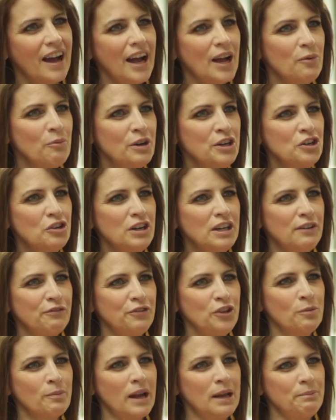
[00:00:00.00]
I wonder
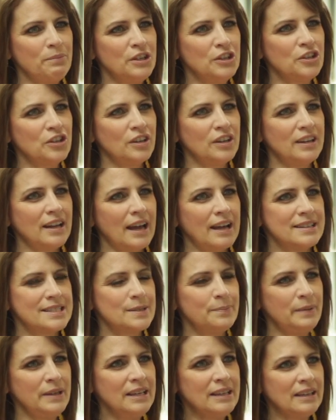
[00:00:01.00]
if you might be good at
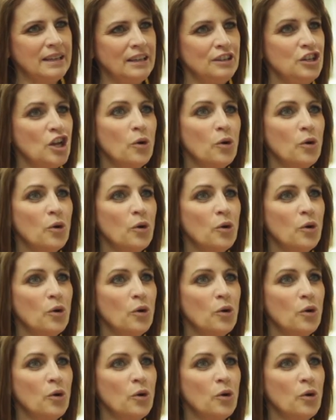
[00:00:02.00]
speaking.